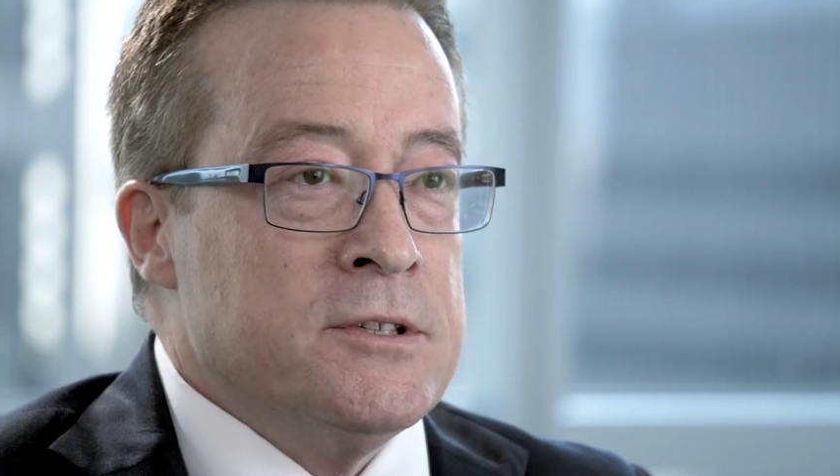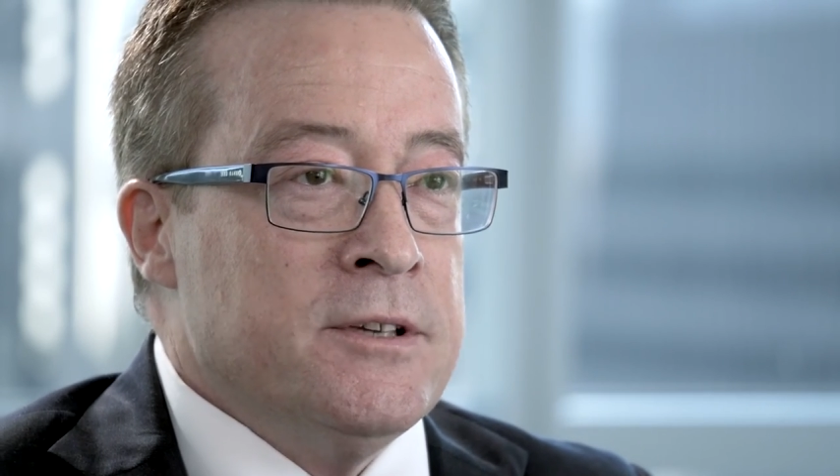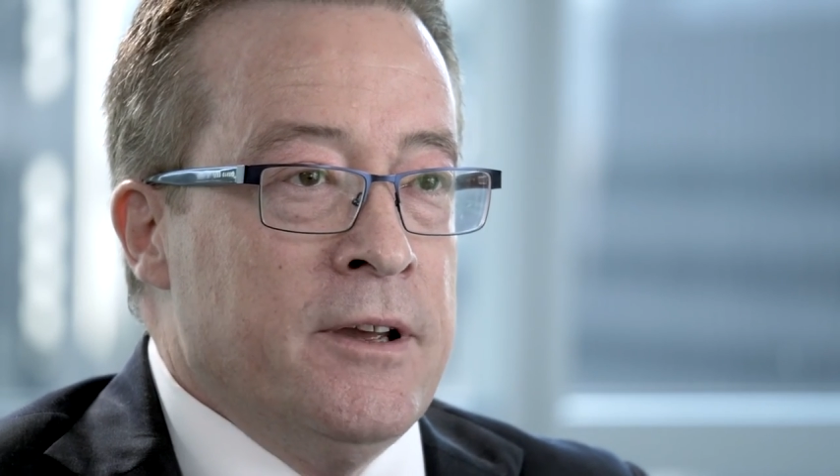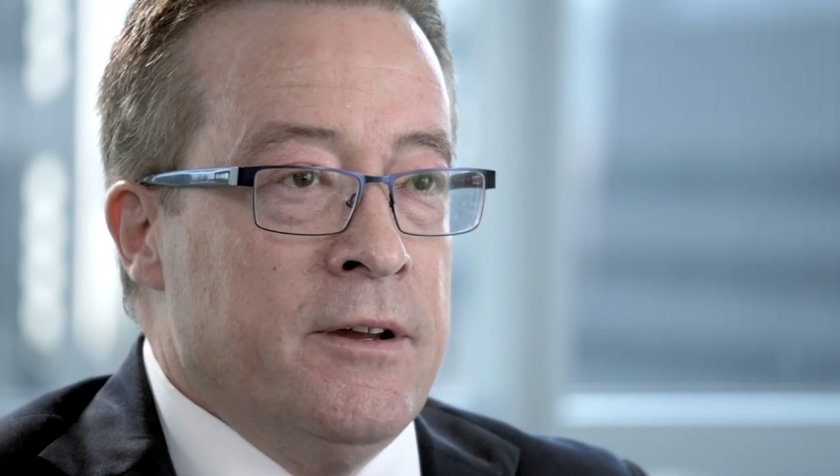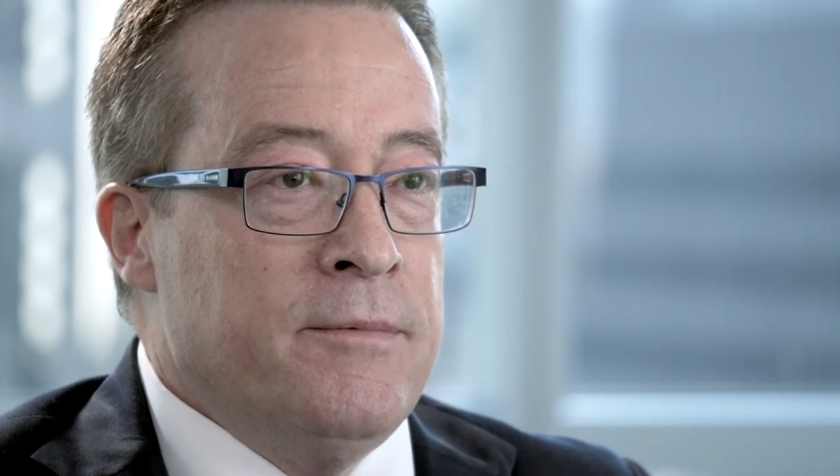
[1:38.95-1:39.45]

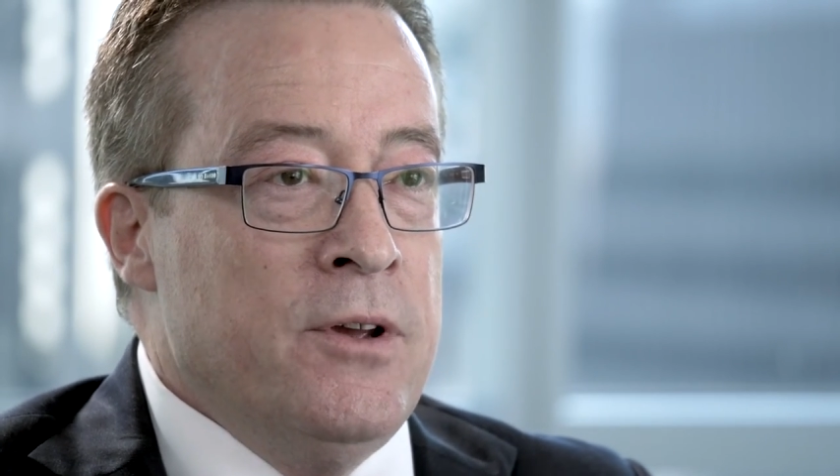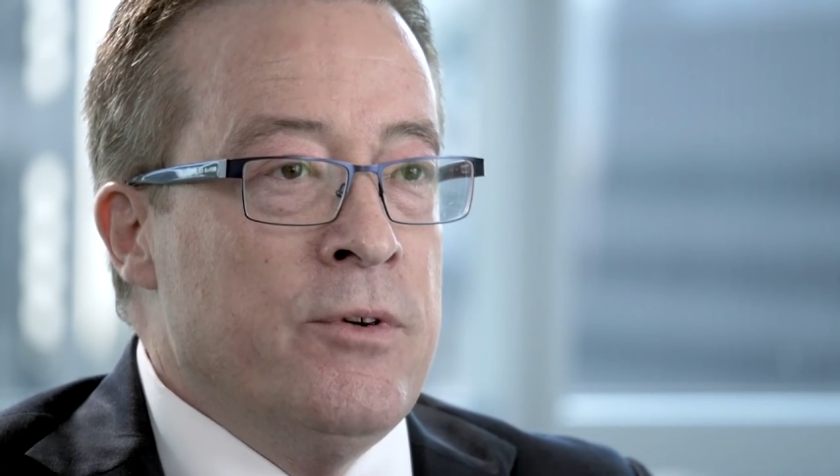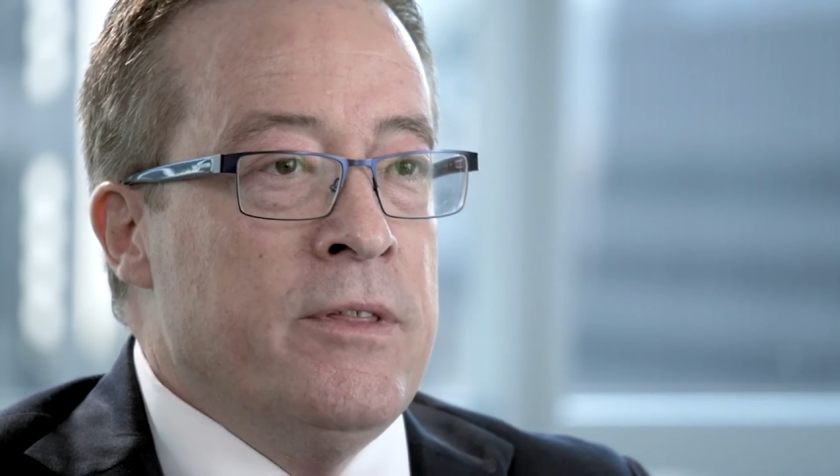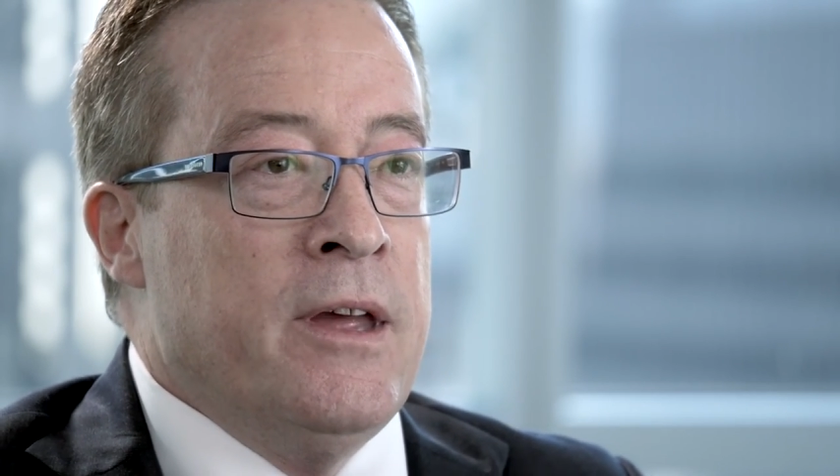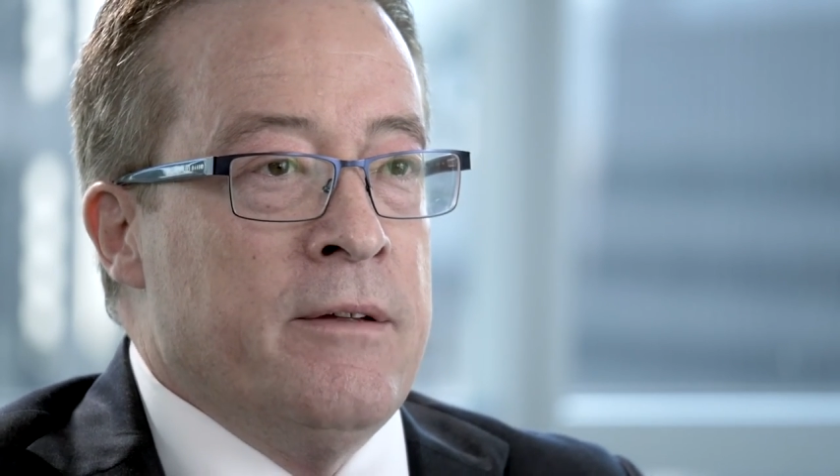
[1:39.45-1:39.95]
So you're
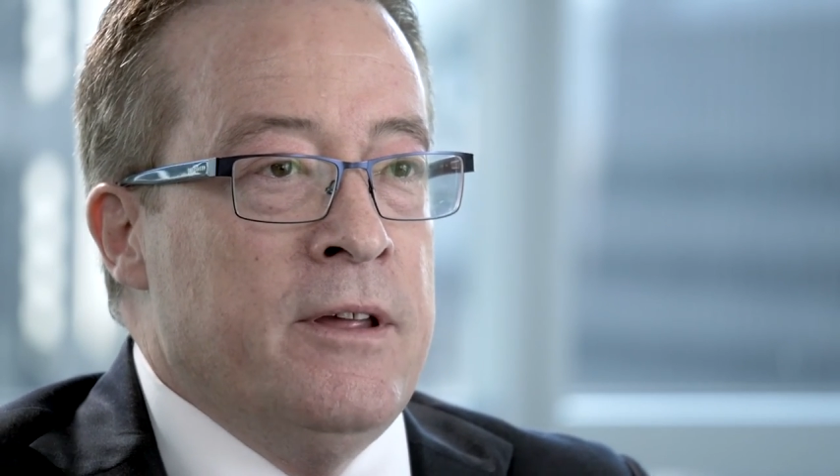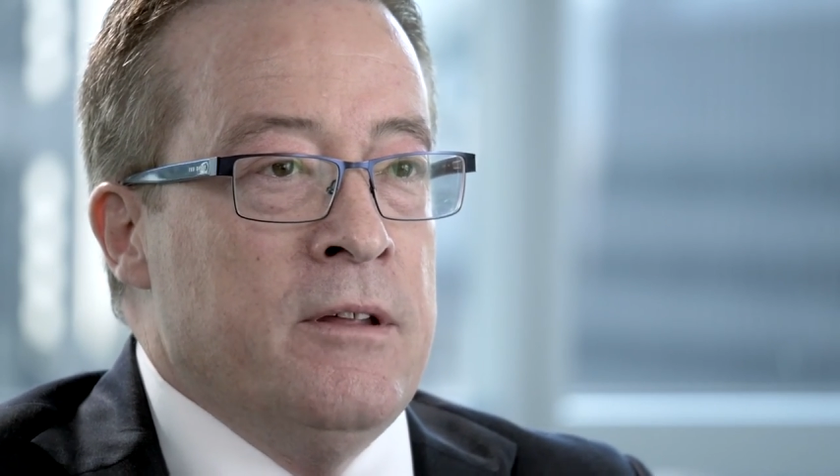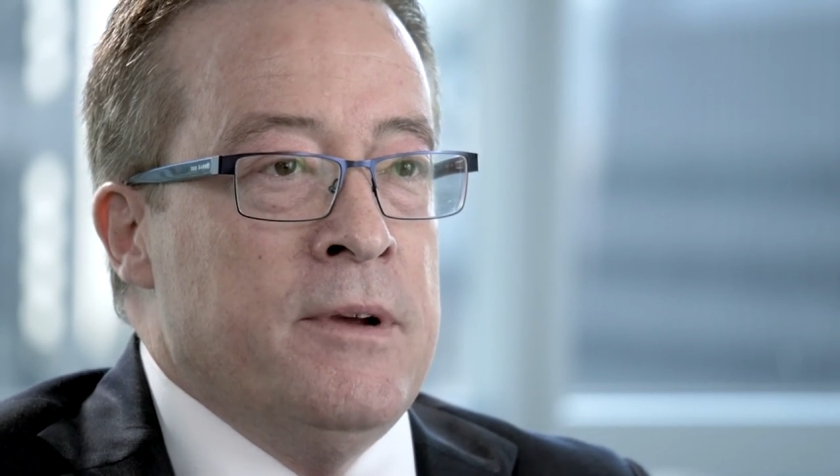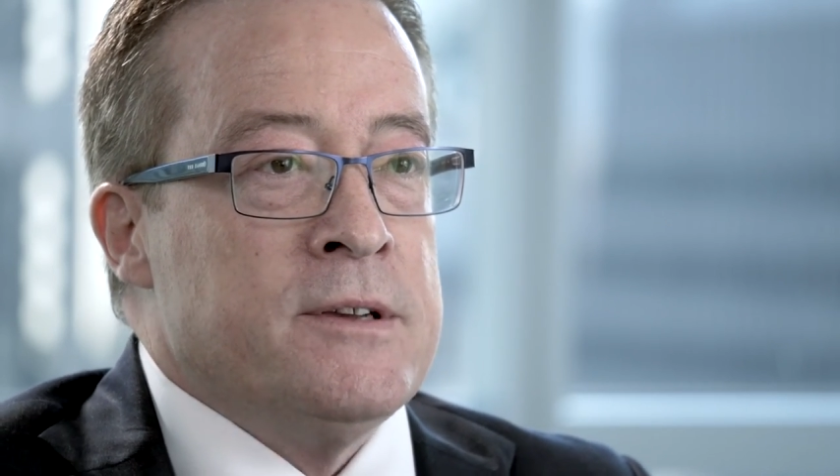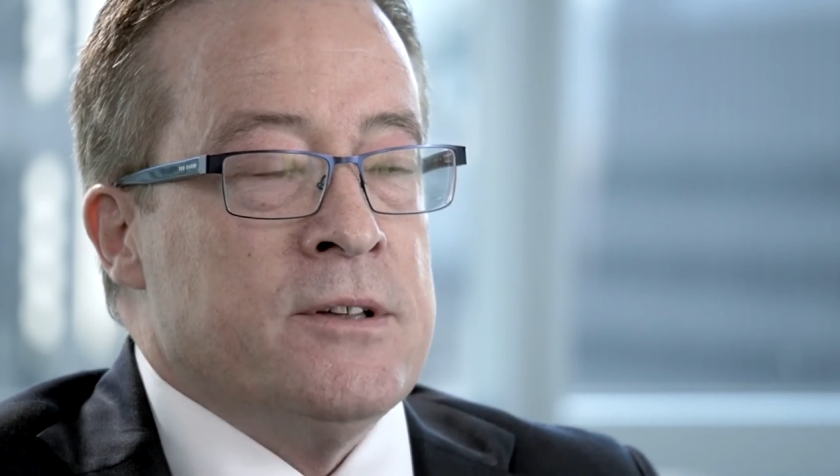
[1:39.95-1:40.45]
in the
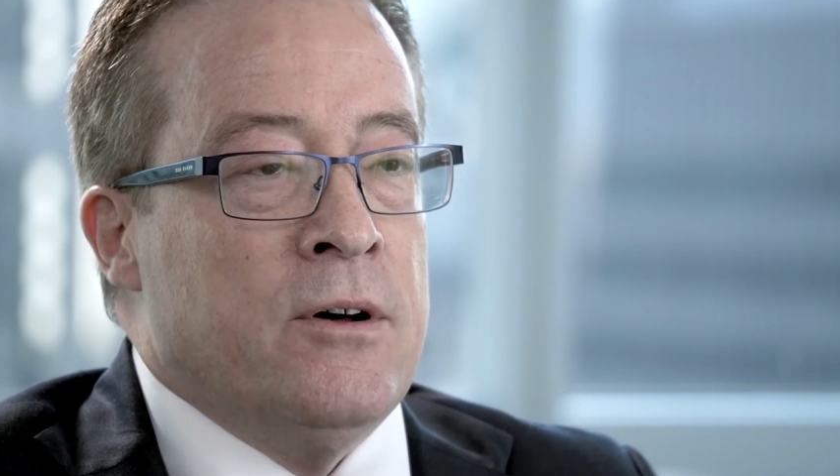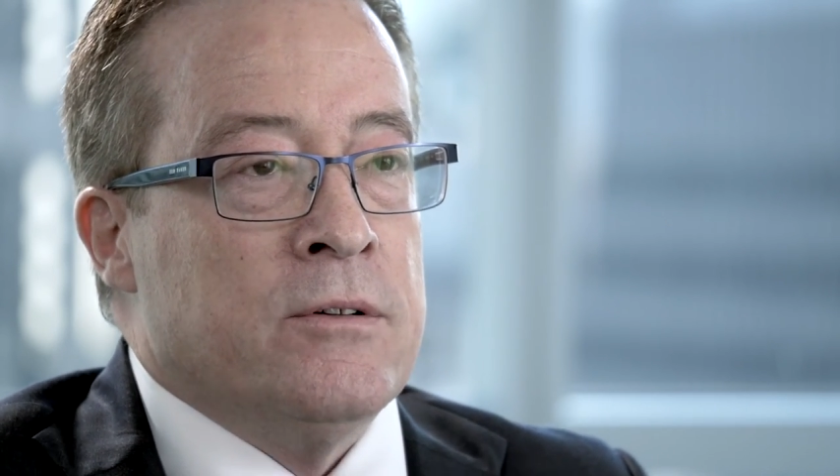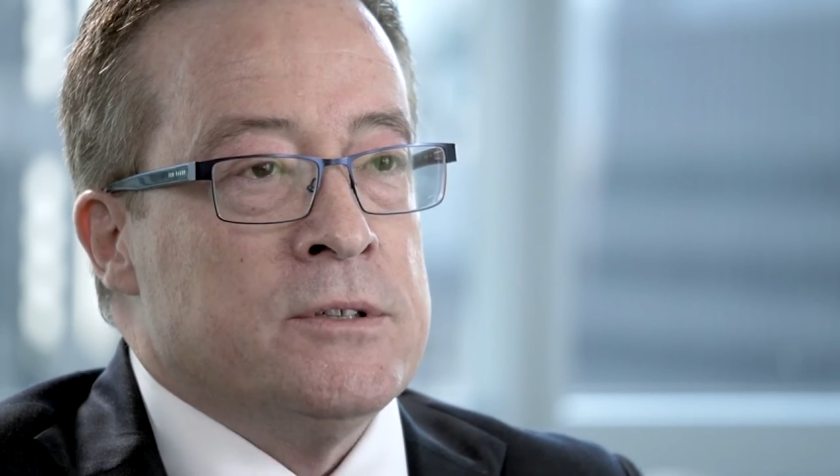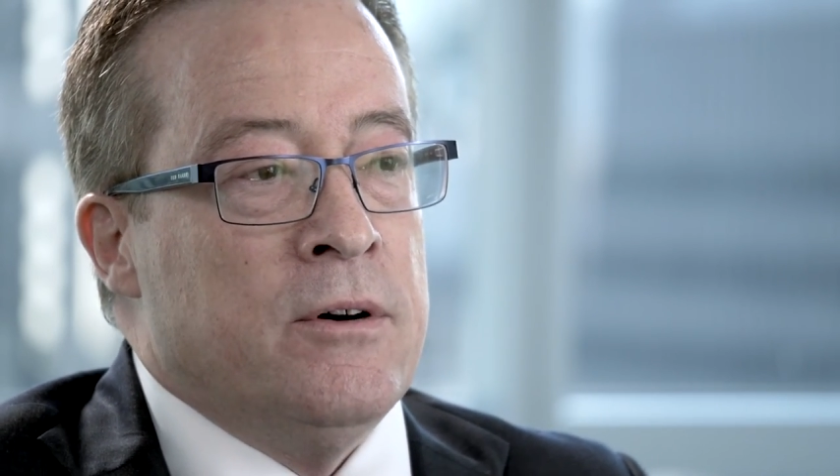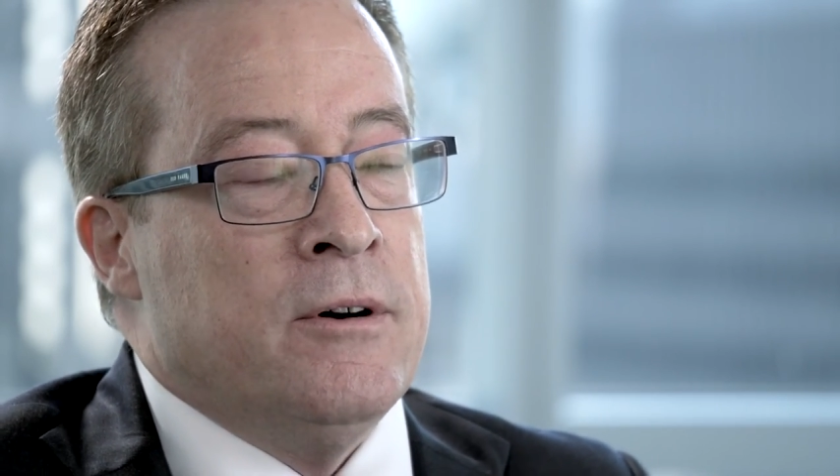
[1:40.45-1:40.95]
mix the
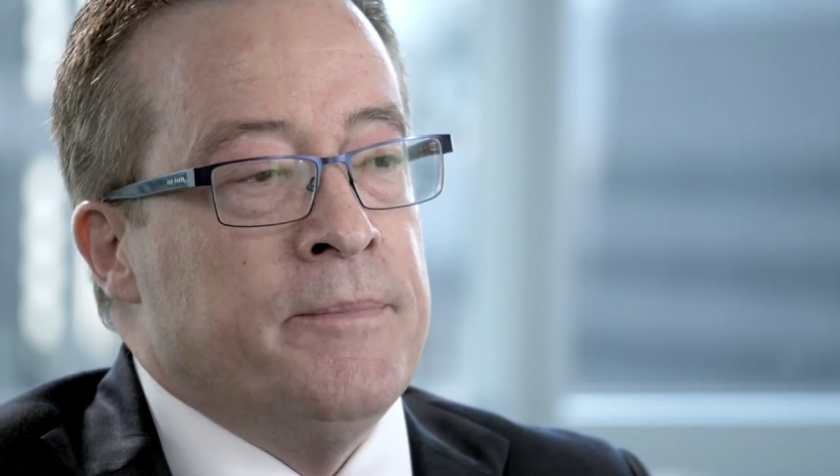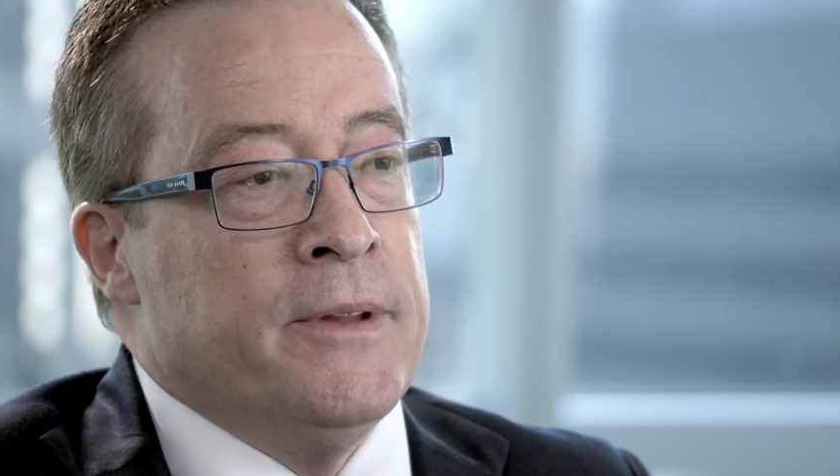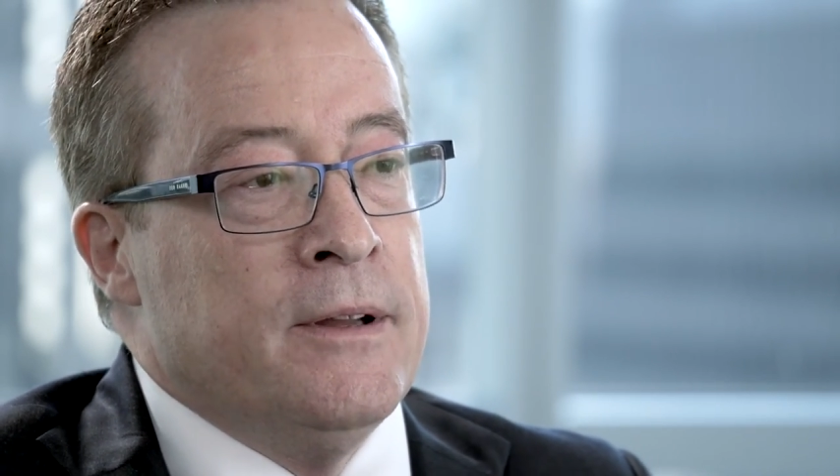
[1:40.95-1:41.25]
whole time.